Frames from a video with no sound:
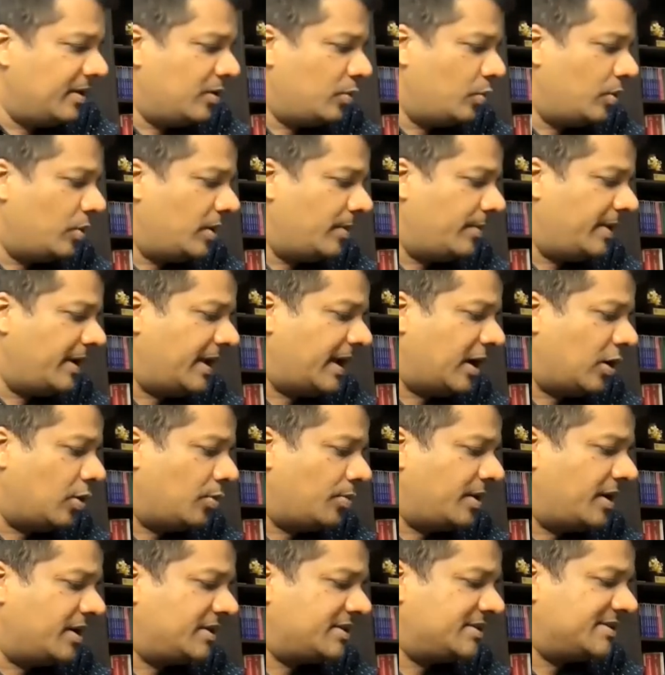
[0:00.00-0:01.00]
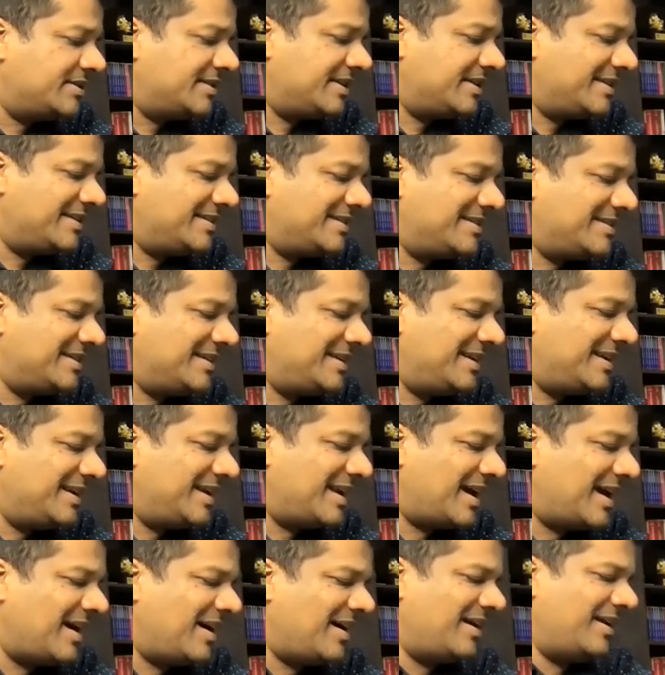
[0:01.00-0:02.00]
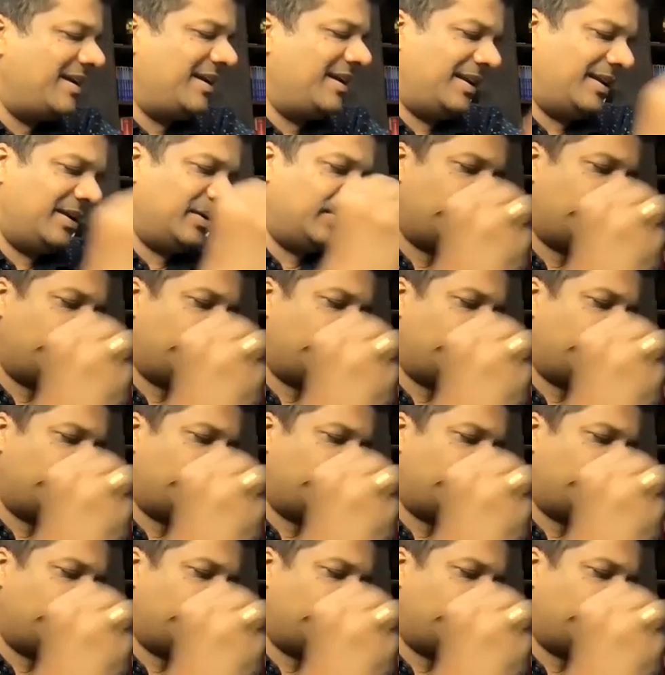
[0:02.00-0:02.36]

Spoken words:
will be how much? 69.